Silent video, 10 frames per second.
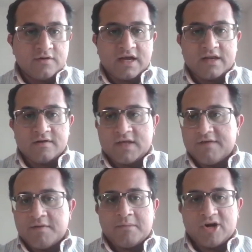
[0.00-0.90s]
kind of
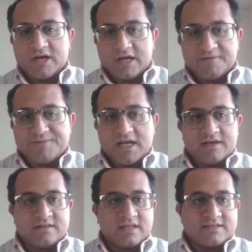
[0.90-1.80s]
give a market
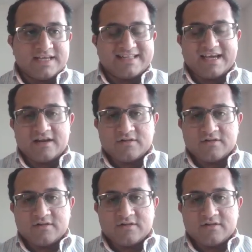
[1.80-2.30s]
update and things like that.